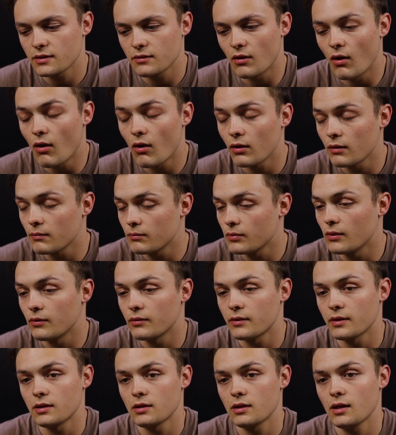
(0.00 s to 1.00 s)

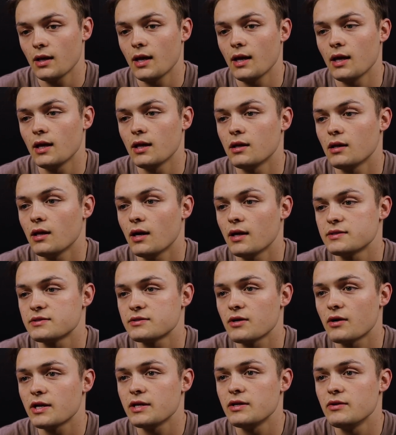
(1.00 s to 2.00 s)
heartbroken and I
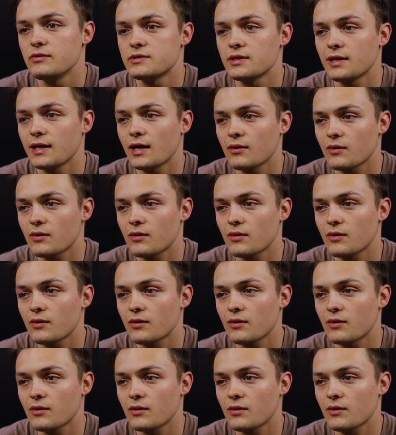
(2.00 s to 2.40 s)
started using